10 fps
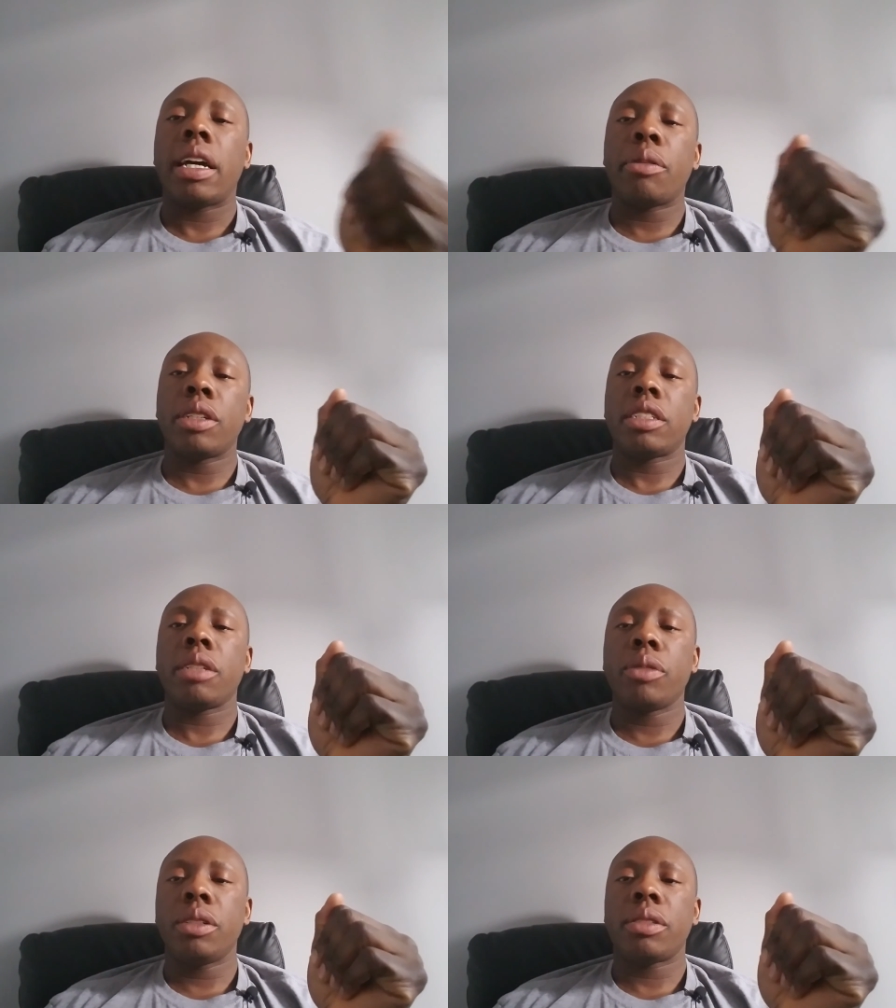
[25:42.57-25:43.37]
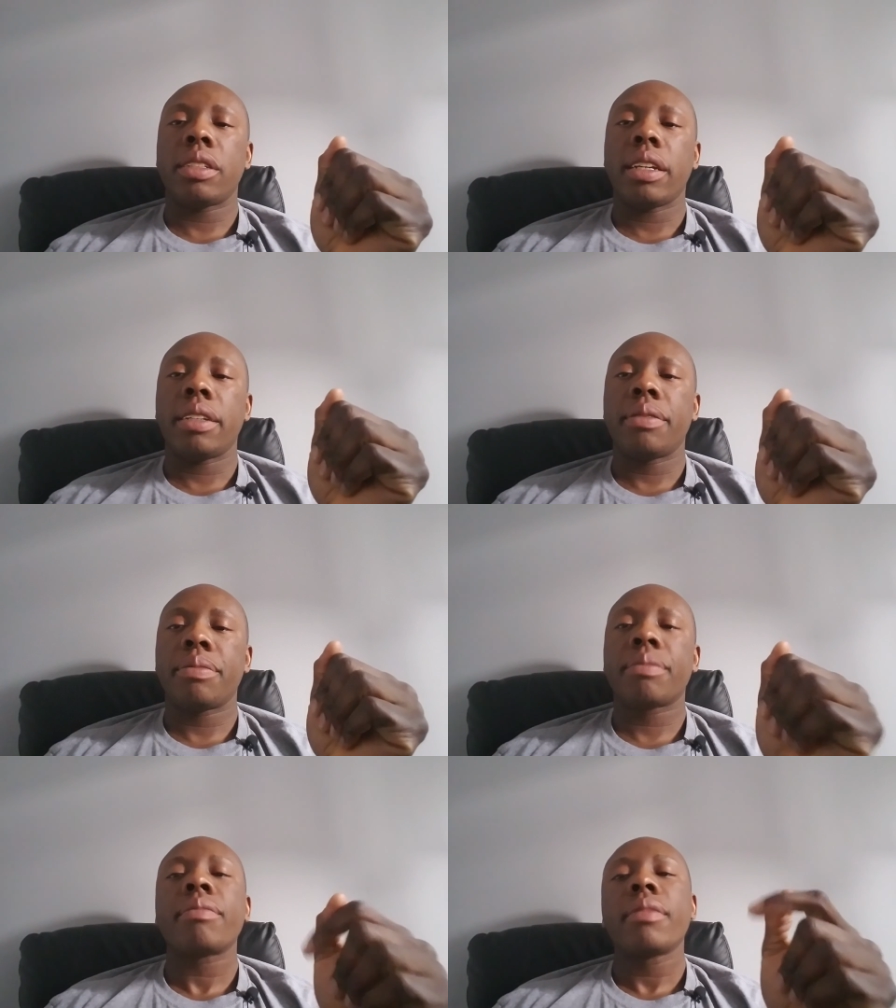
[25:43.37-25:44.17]
I want to see where you stand.
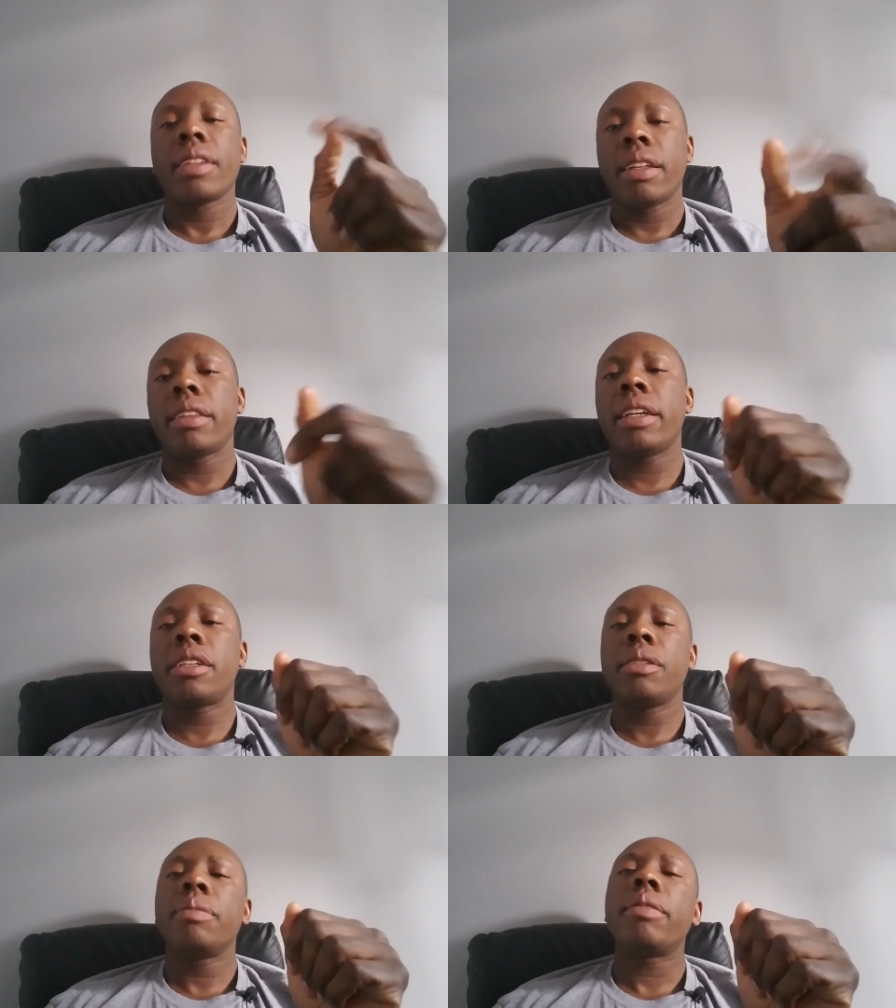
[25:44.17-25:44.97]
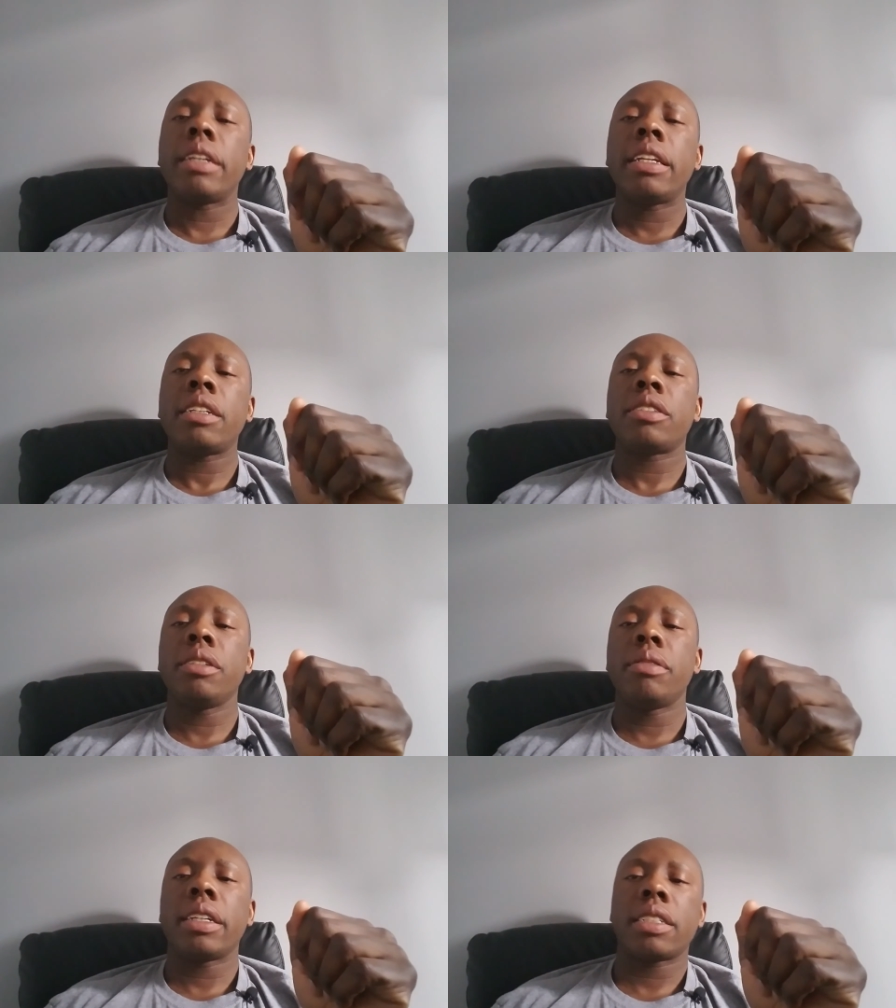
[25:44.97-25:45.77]
Thank you, and I'll
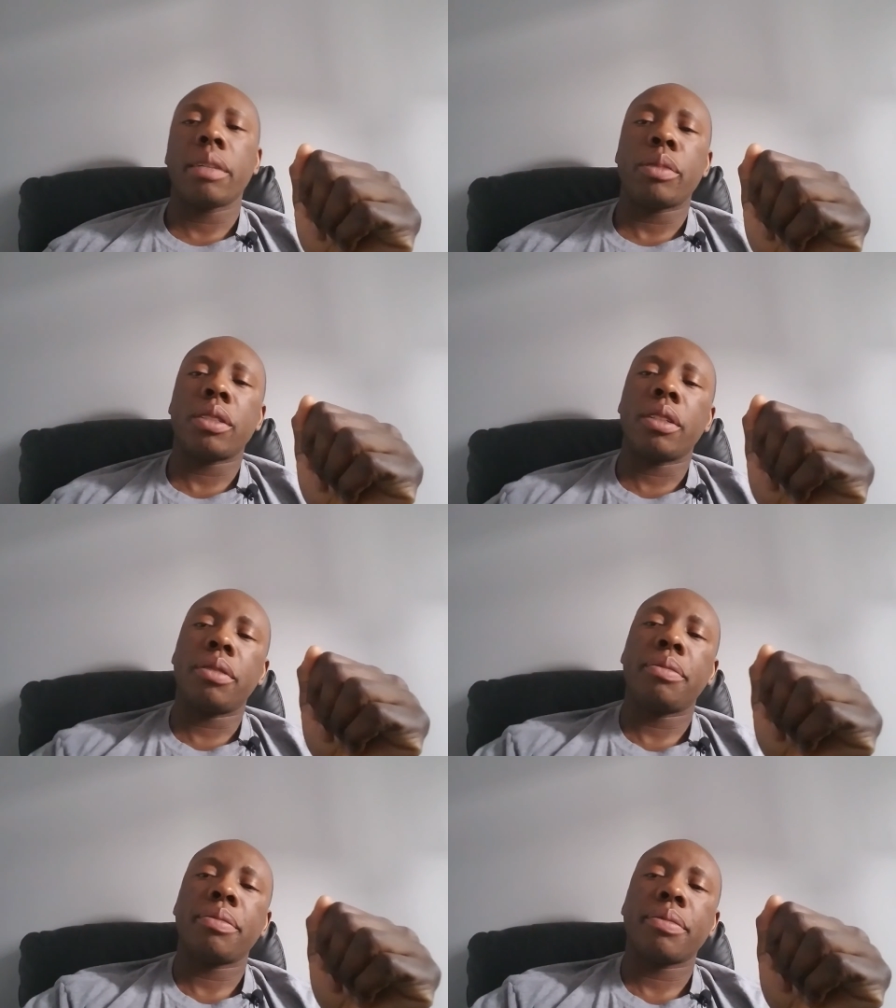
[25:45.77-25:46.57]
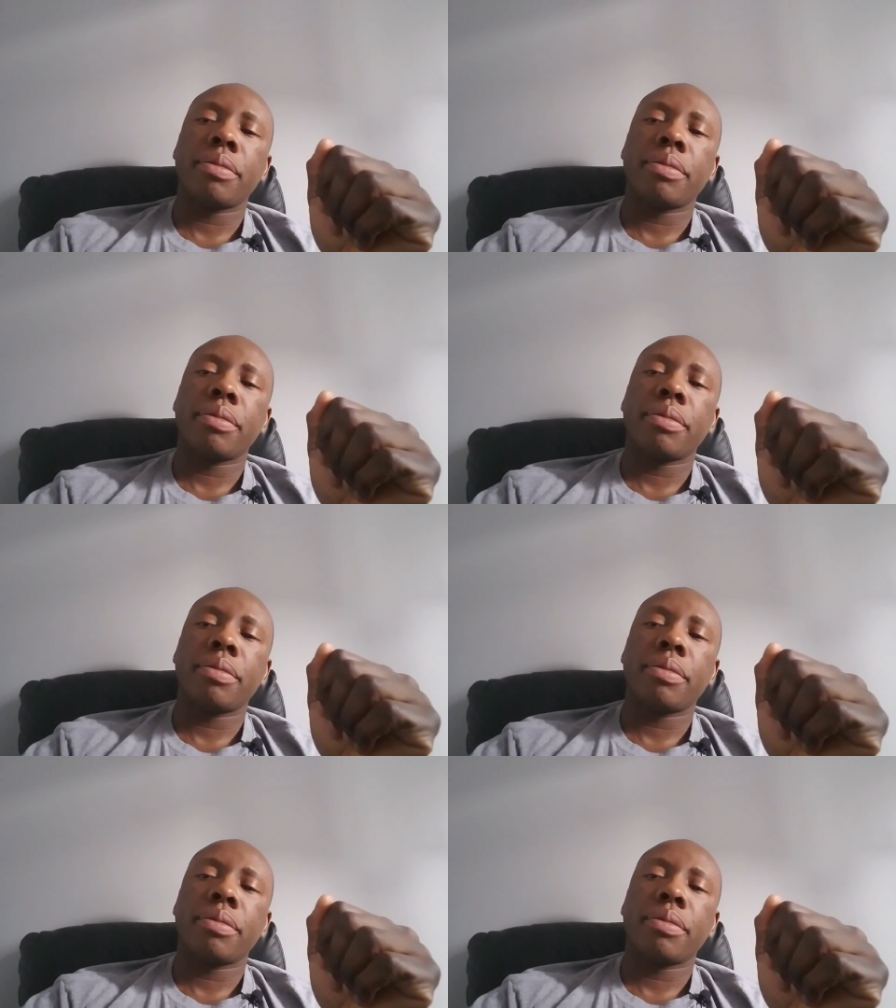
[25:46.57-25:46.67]
see you next episode.